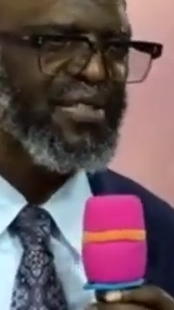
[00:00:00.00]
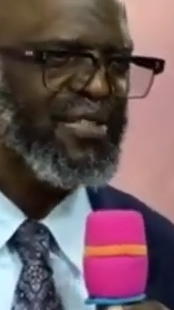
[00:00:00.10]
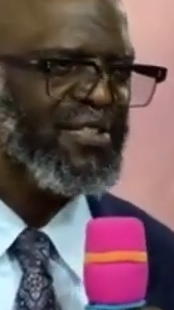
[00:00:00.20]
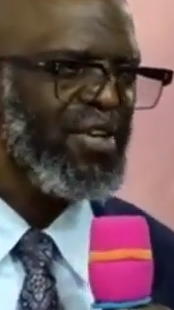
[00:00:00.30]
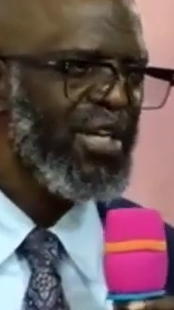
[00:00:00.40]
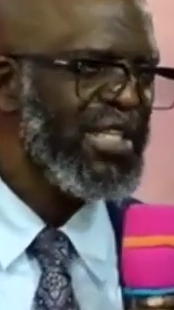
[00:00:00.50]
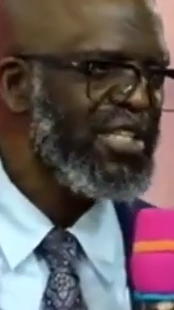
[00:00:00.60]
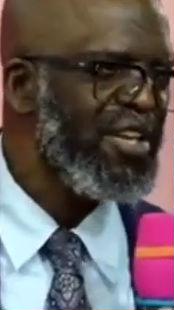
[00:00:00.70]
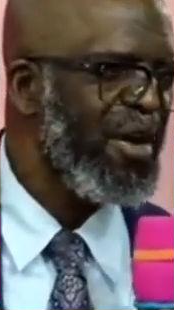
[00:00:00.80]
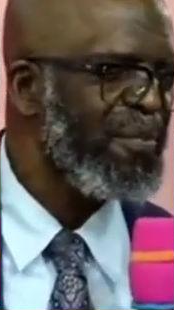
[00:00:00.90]
Dr.
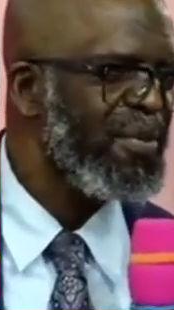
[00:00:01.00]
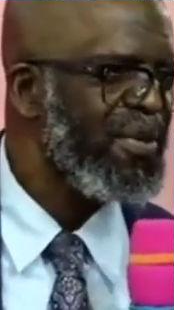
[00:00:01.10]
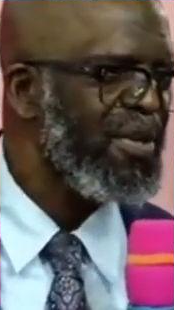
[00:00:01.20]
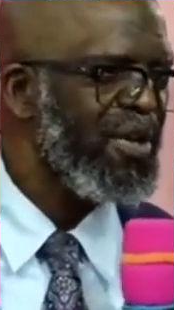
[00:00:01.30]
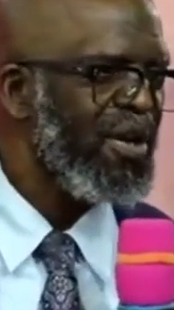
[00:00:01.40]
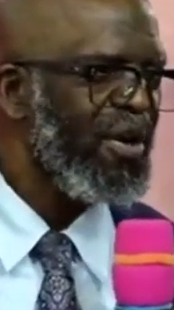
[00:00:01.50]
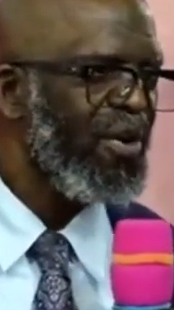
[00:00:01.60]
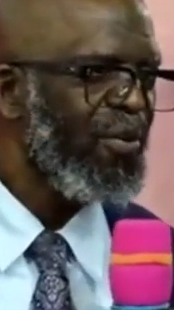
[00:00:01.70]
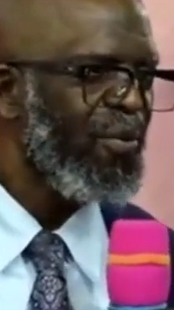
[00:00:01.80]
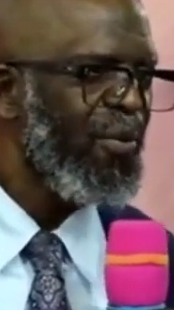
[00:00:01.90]
Diop,
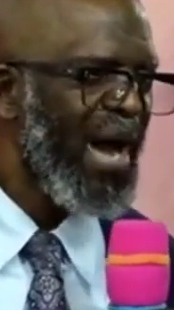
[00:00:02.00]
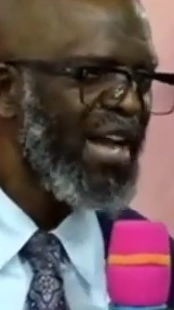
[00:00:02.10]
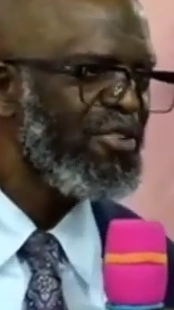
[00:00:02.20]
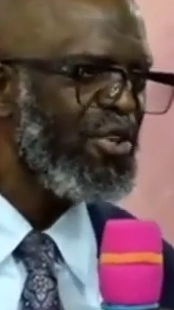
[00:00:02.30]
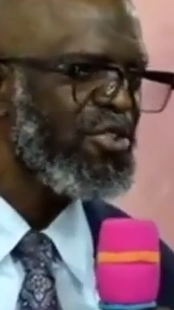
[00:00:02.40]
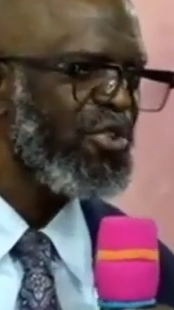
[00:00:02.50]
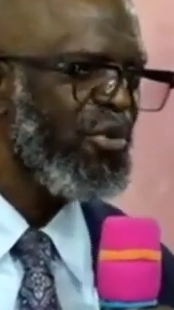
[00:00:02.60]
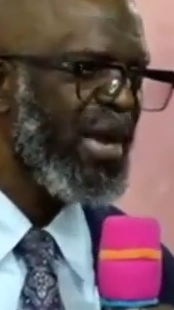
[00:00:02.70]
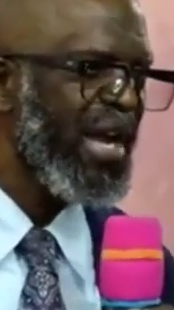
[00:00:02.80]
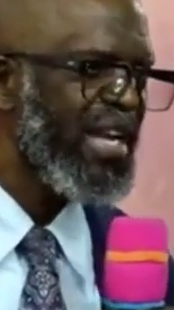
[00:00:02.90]
why don't you
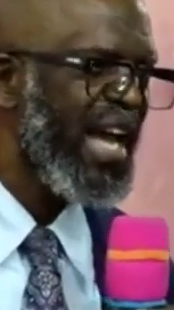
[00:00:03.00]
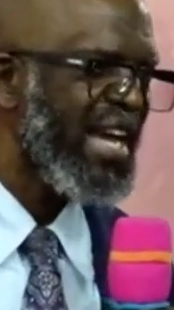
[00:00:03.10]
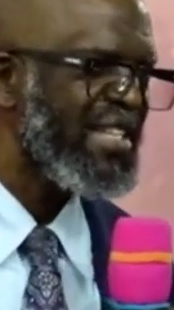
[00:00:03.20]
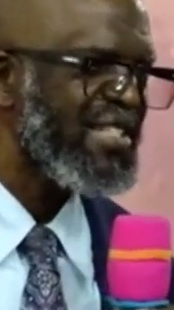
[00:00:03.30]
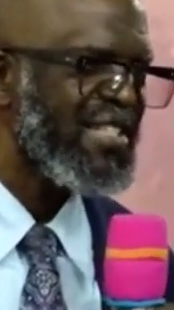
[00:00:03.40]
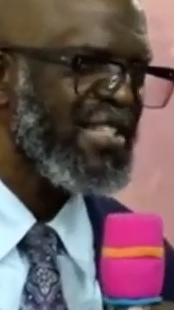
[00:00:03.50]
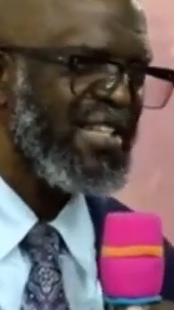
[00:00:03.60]
recognize